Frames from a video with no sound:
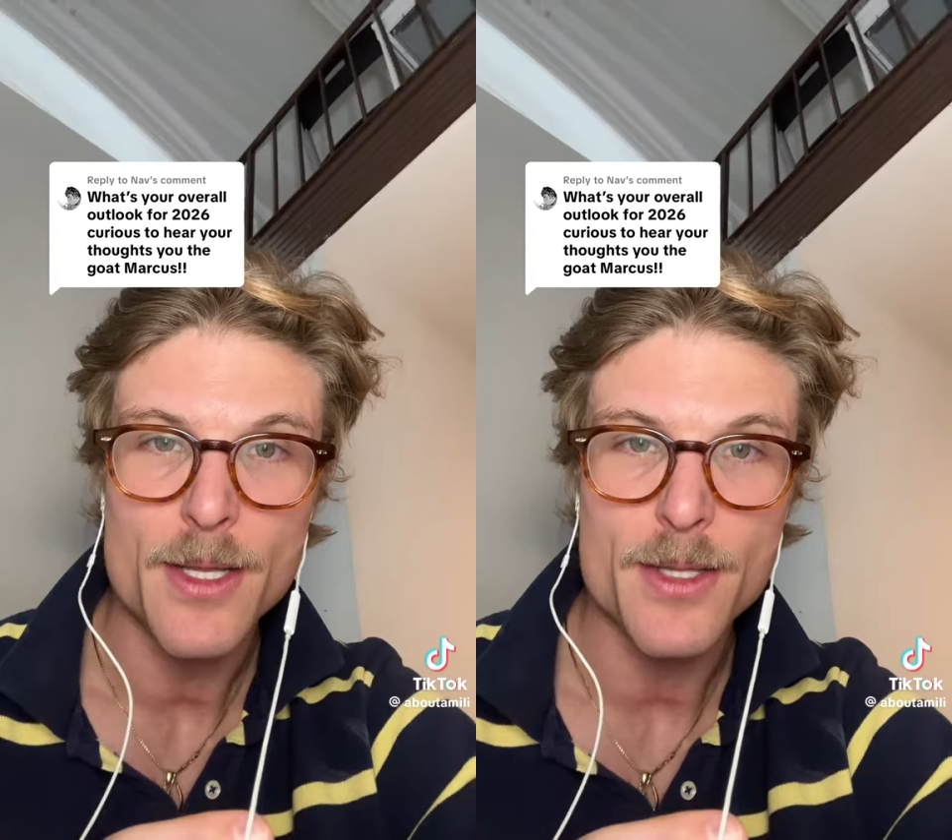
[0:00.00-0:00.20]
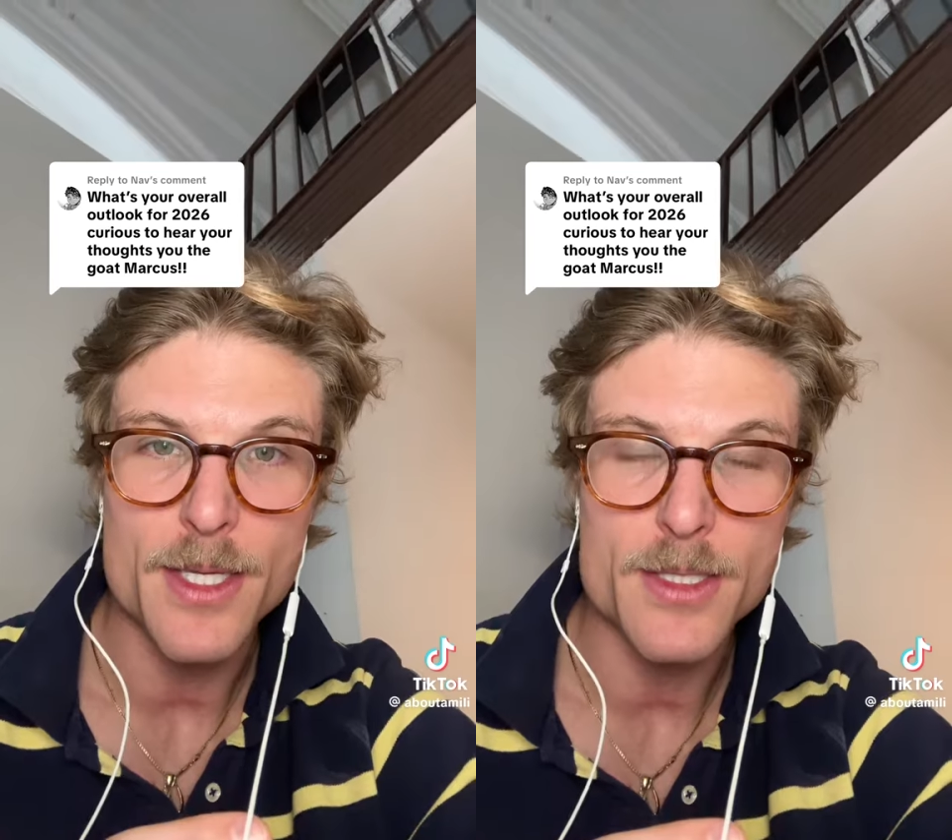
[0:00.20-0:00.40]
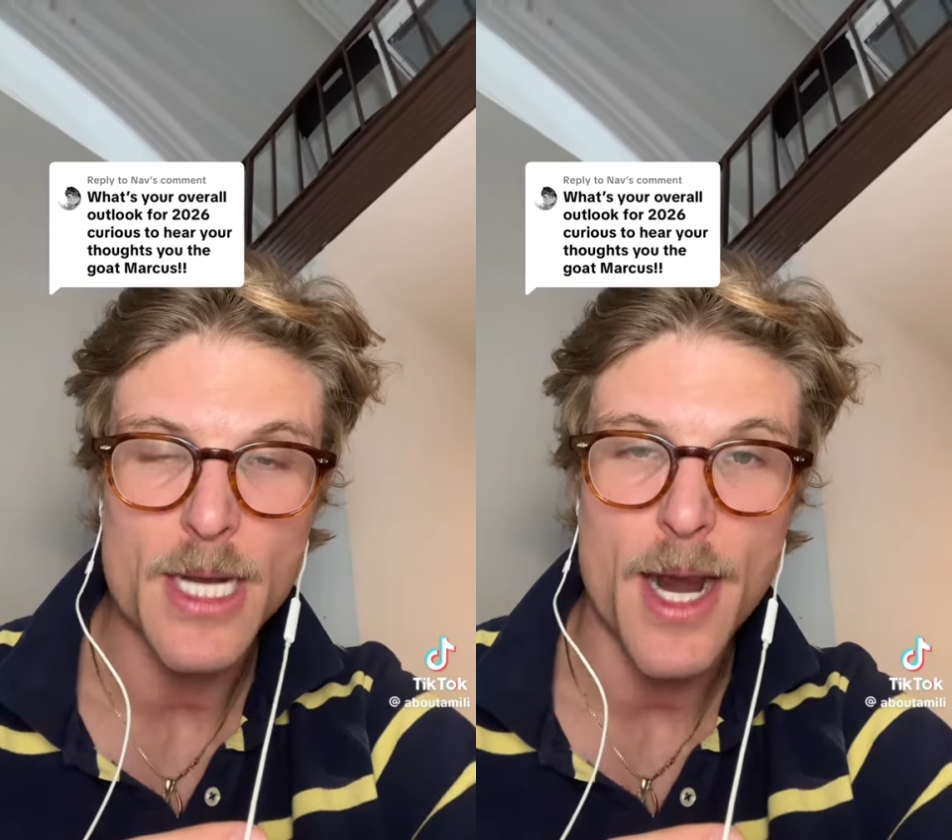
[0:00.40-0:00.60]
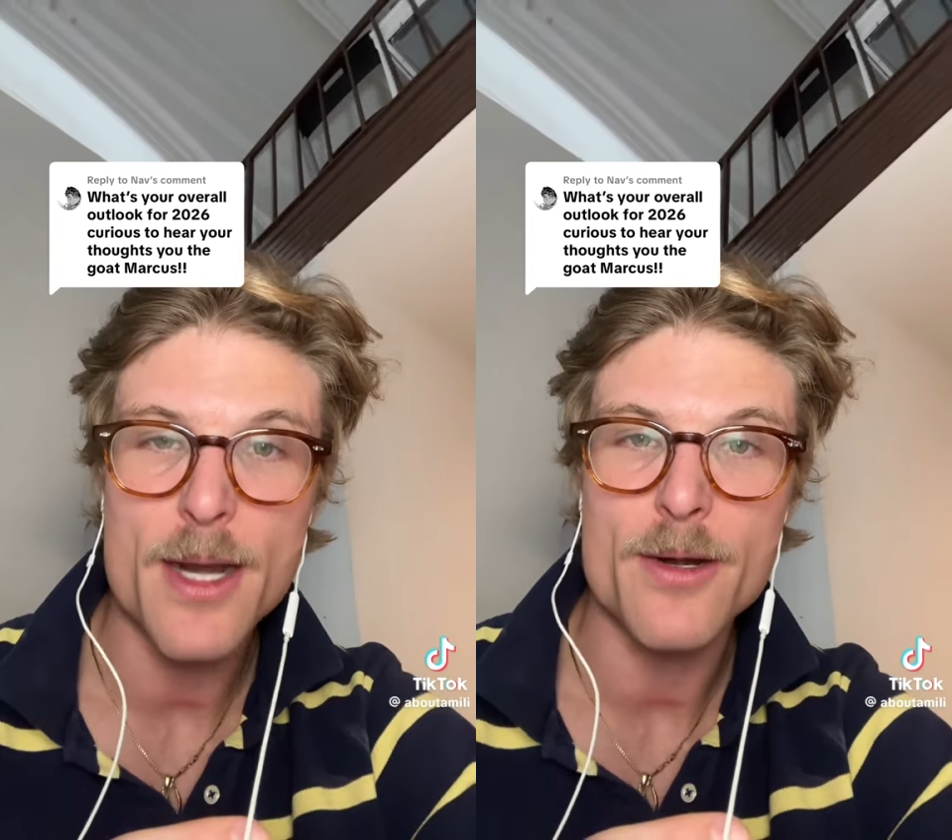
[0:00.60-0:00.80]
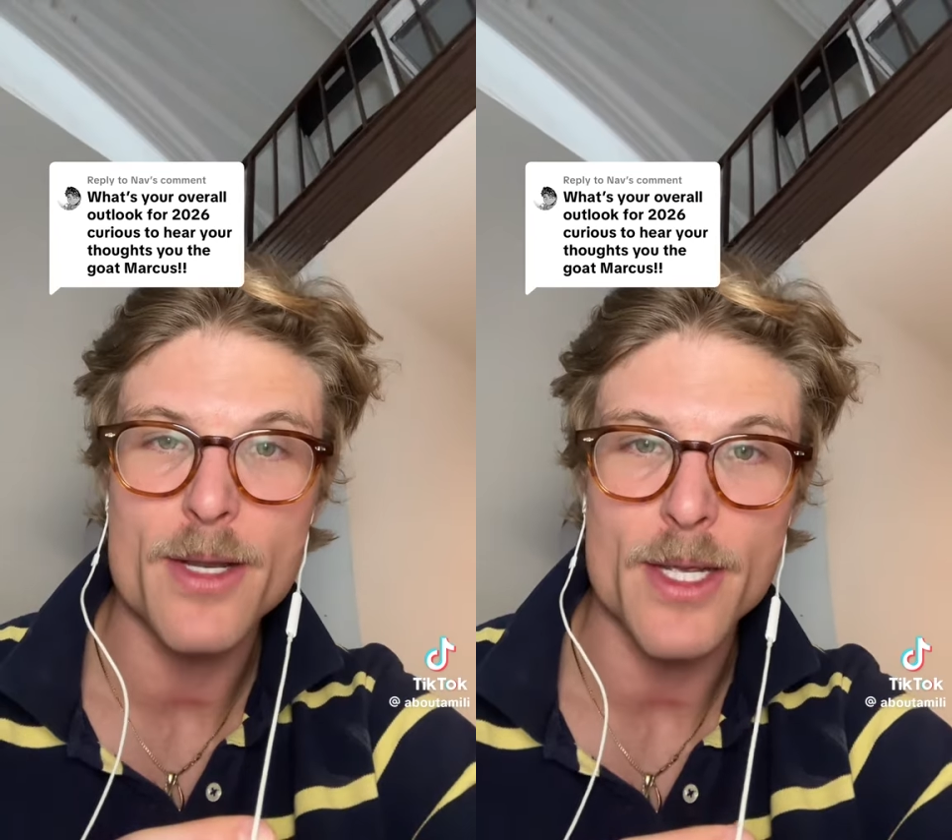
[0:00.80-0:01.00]
the
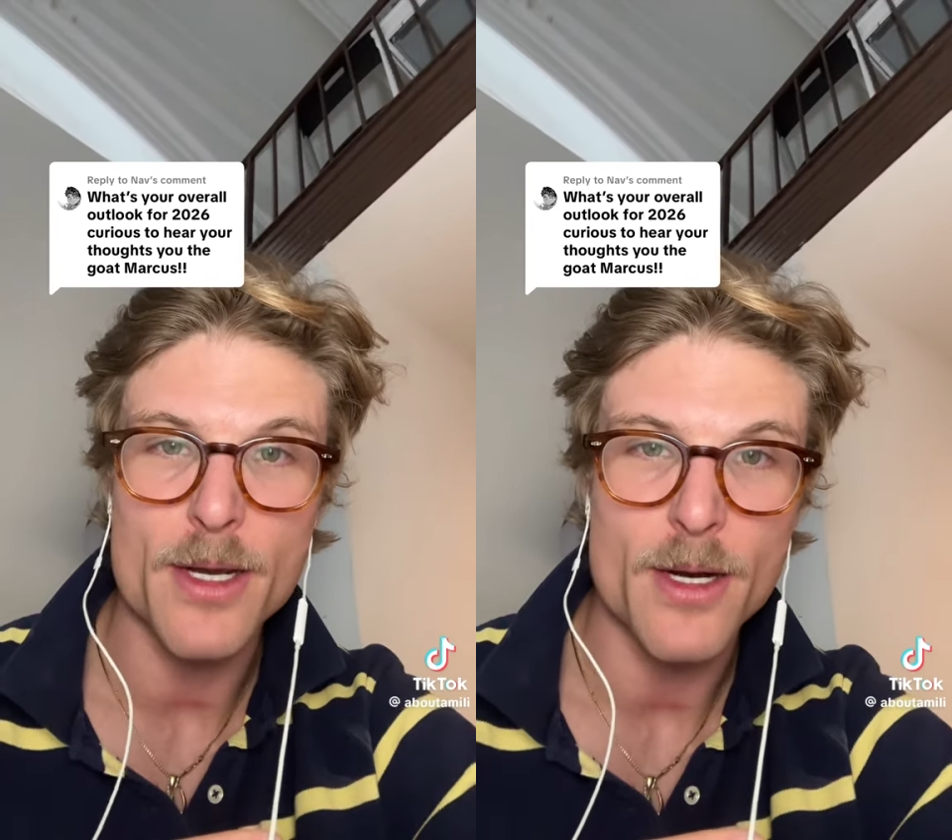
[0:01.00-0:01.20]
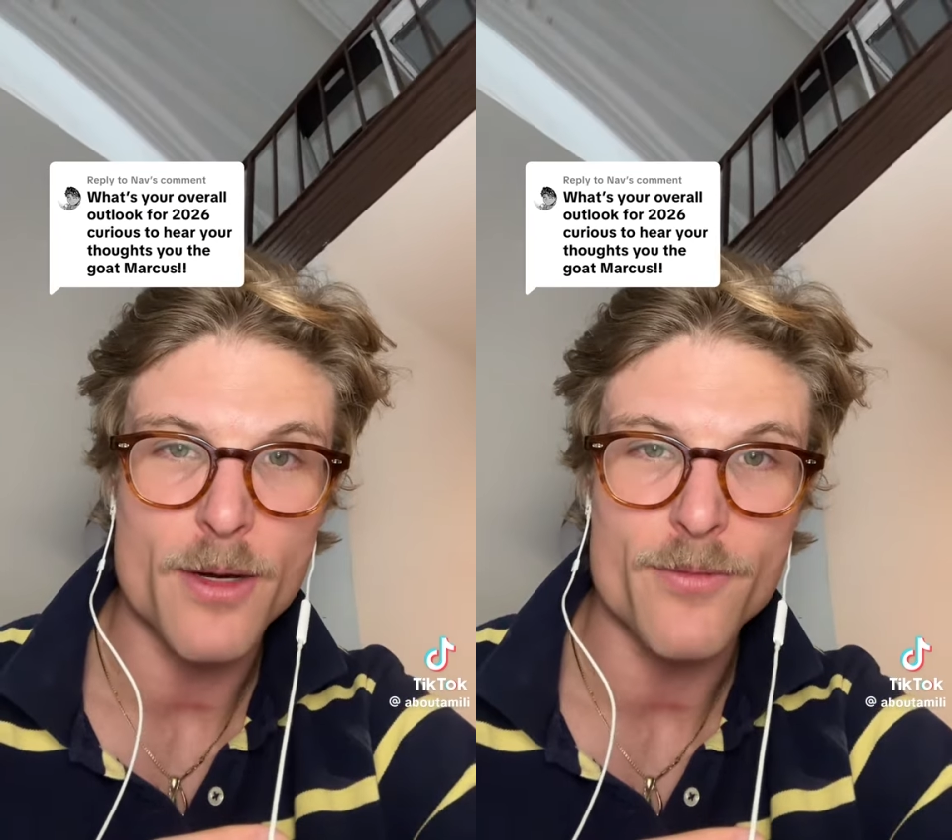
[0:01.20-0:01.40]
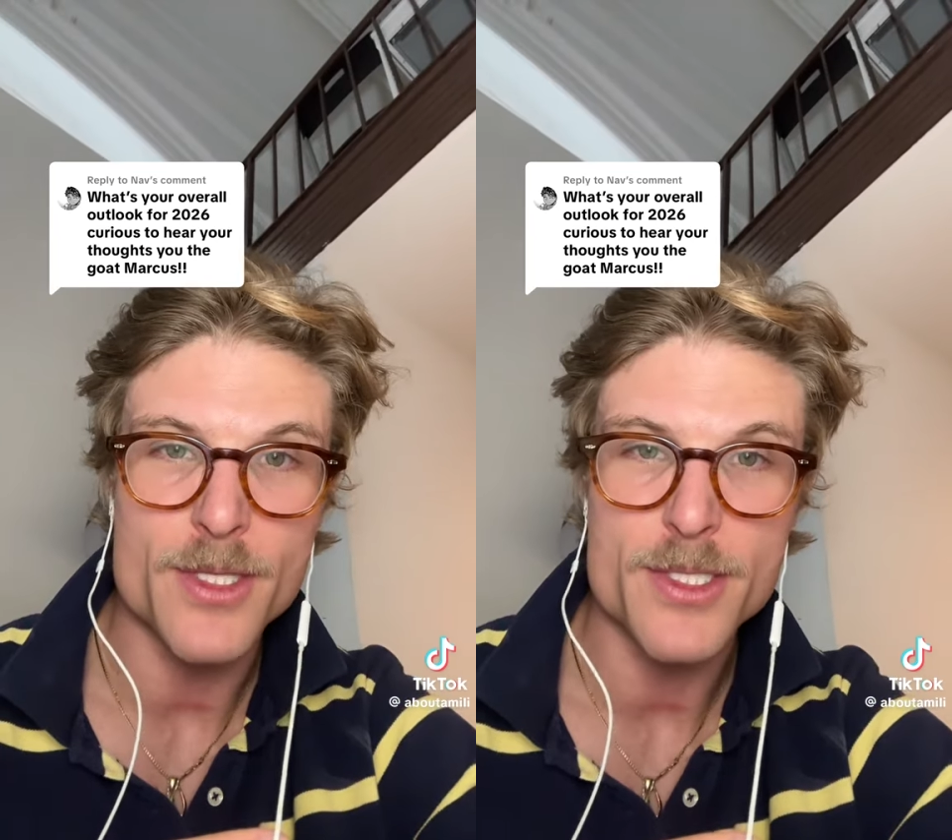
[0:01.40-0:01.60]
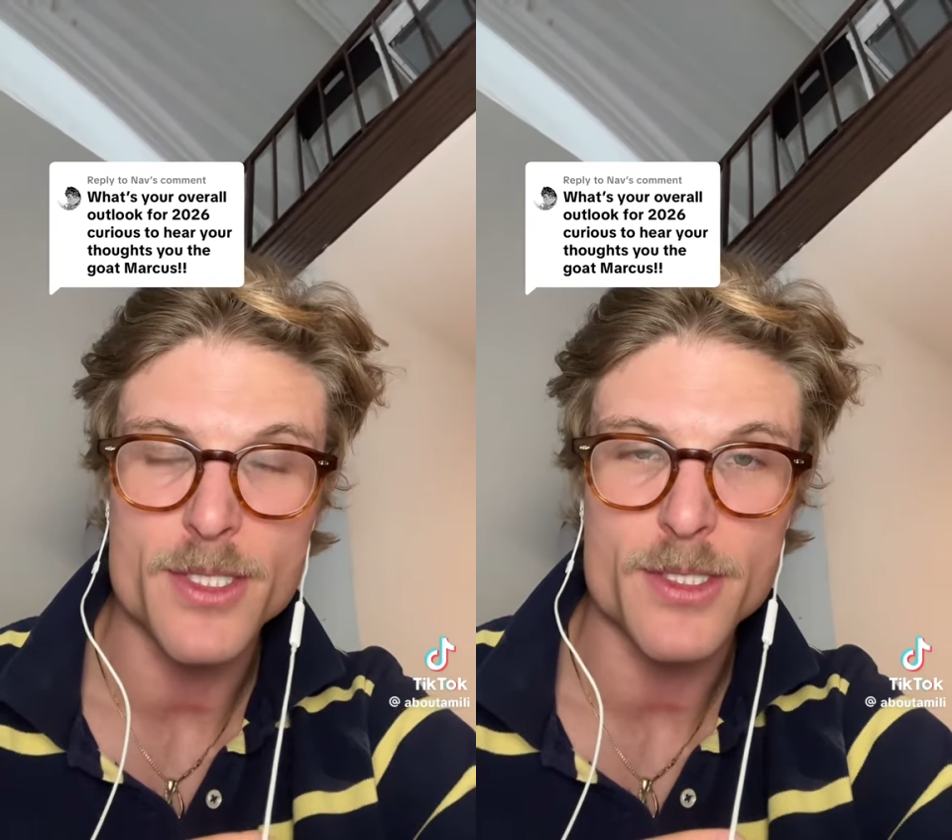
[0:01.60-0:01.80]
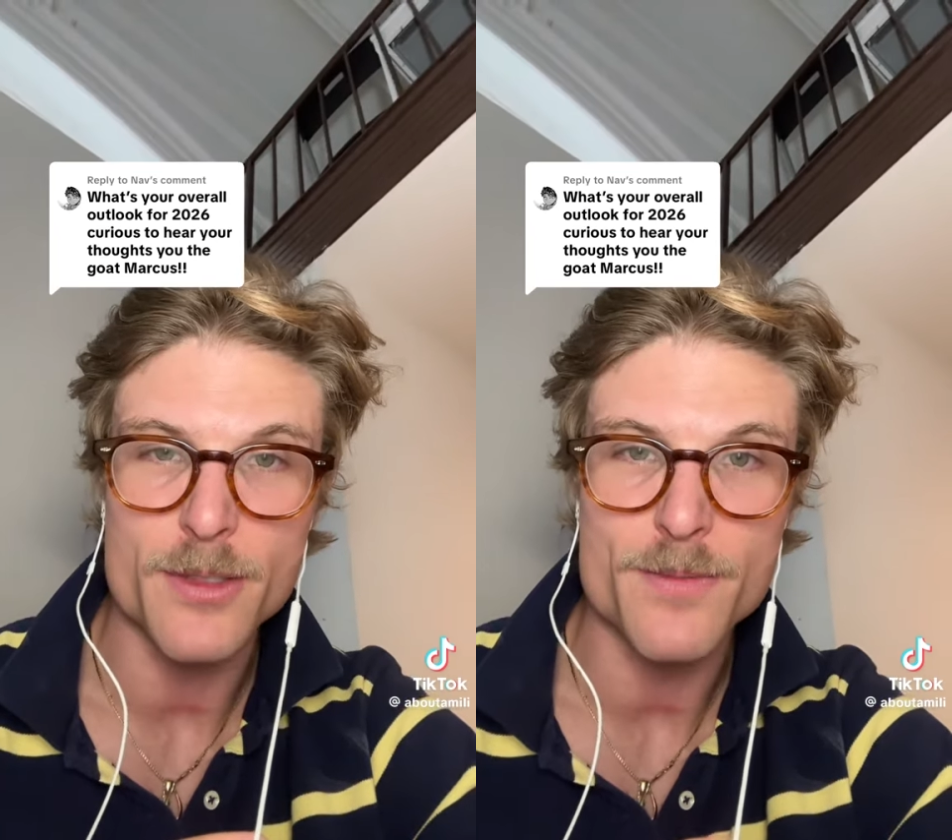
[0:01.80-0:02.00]
entirety of the
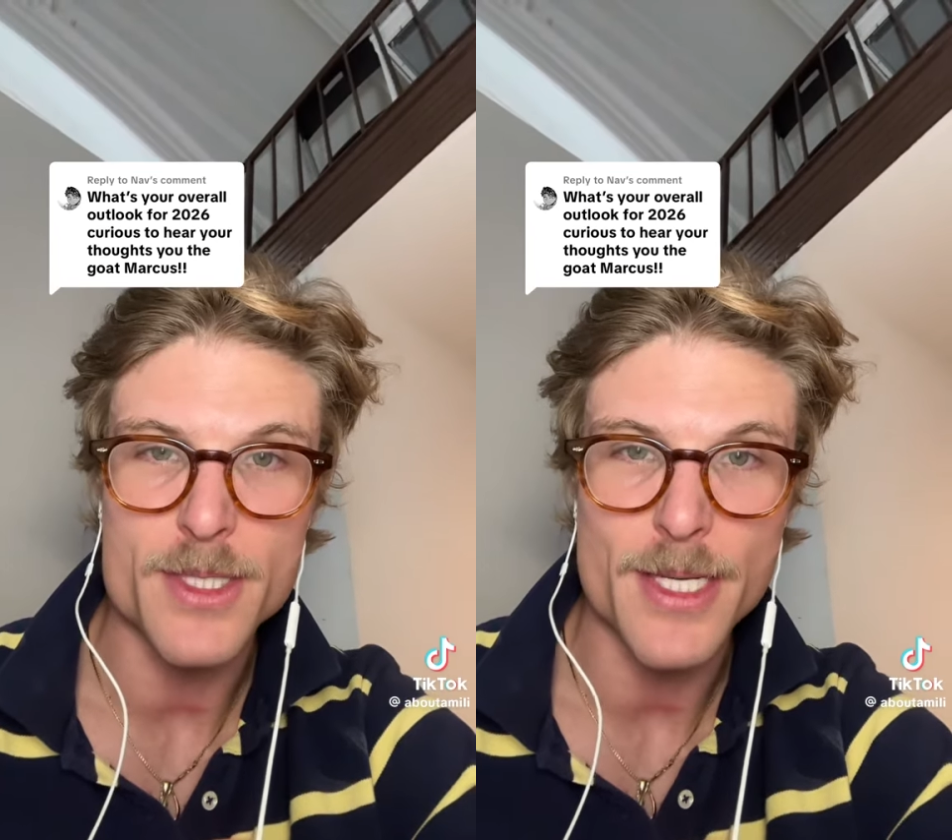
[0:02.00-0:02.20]
system's